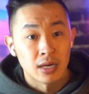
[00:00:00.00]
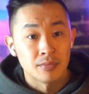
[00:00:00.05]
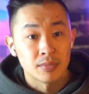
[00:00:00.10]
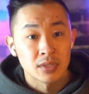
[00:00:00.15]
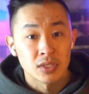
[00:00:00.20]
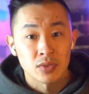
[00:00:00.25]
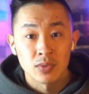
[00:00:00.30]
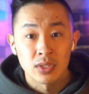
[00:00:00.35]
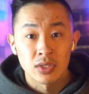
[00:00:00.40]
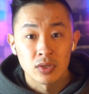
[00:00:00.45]

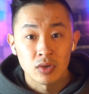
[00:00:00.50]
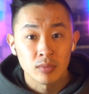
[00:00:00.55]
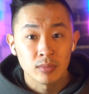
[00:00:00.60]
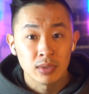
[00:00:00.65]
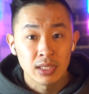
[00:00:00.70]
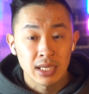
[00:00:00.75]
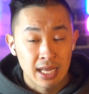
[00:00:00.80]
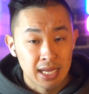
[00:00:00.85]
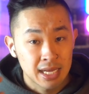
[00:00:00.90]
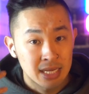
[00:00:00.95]
So we
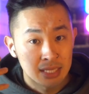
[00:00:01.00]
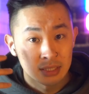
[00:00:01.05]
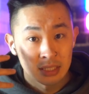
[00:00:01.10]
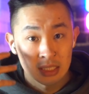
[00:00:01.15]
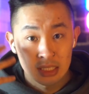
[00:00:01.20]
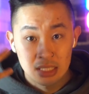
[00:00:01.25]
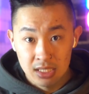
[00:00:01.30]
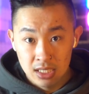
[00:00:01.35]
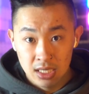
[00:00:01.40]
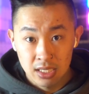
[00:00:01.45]
normally had the
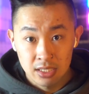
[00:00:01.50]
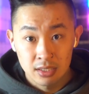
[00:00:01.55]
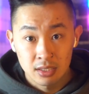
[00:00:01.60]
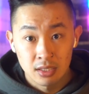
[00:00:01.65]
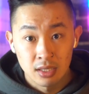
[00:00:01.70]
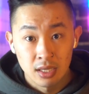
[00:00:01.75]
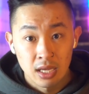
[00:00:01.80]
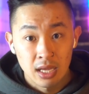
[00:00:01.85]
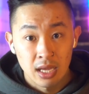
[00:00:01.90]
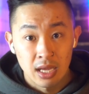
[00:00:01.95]

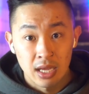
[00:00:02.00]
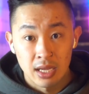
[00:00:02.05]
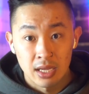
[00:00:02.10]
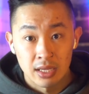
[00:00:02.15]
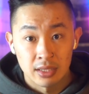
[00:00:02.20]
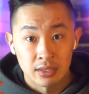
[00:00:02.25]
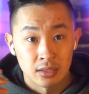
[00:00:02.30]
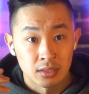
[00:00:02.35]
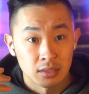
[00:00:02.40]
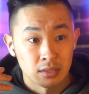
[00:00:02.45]
sun
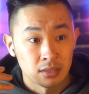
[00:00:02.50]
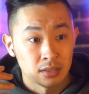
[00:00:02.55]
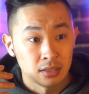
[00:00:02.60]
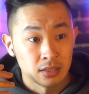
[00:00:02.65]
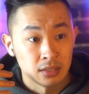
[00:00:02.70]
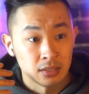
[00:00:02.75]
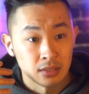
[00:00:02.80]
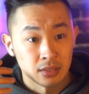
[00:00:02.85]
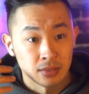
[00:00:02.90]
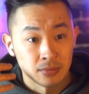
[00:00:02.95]
and
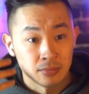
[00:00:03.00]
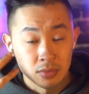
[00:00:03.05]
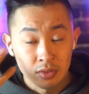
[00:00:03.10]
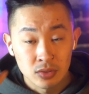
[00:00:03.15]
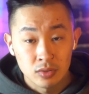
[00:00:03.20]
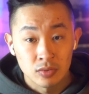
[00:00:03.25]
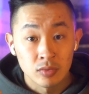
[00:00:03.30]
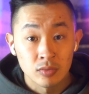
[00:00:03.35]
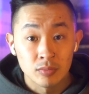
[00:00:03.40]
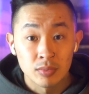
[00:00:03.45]
the
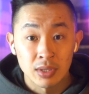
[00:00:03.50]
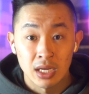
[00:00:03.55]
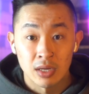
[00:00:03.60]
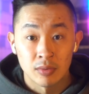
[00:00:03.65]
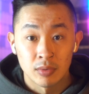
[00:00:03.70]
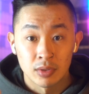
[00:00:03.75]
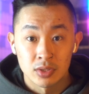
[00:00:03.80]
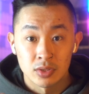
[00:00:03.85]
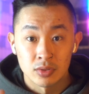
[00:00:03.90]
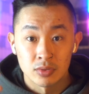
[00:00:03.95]
moon be
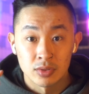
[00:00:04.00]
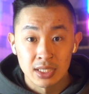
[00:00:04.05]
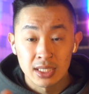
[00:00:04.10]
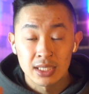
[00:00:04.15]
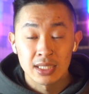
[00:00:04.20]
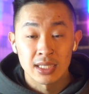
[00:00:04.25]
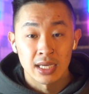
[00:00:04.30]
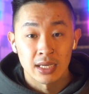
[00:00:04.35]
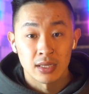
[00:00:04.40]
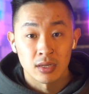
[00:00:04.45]
able to
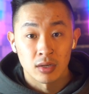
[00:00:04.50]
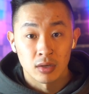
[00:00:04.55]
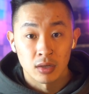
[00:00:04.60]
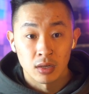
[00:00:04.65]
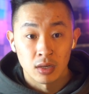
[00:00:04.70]
dictate